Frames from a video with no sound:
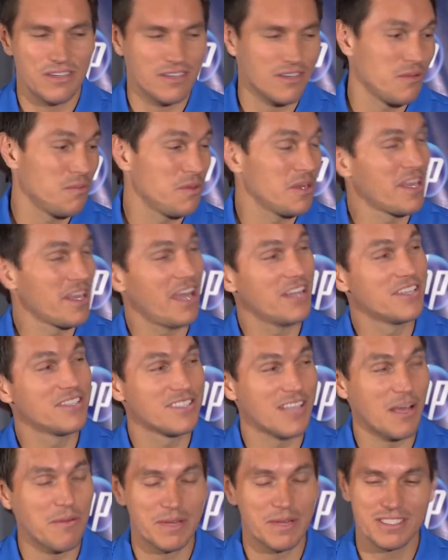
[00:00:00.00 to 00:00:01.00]

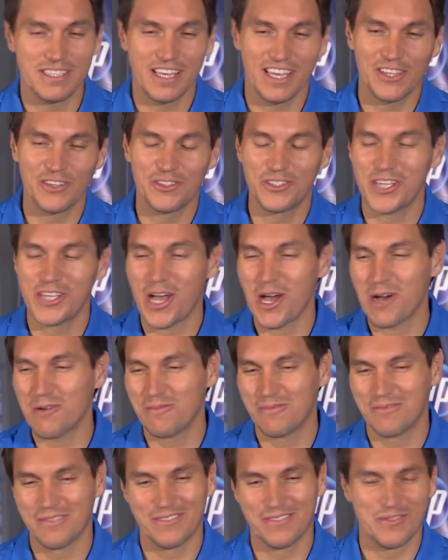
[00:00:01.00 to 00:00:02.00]
communications. I'm going to take in your
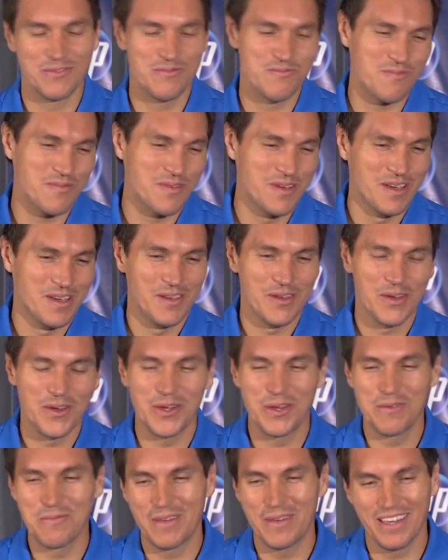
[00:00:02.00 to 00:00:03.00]
job. I
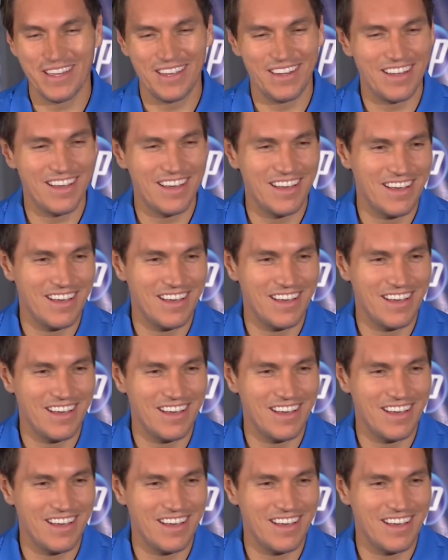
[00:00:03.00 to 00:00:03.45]
could have been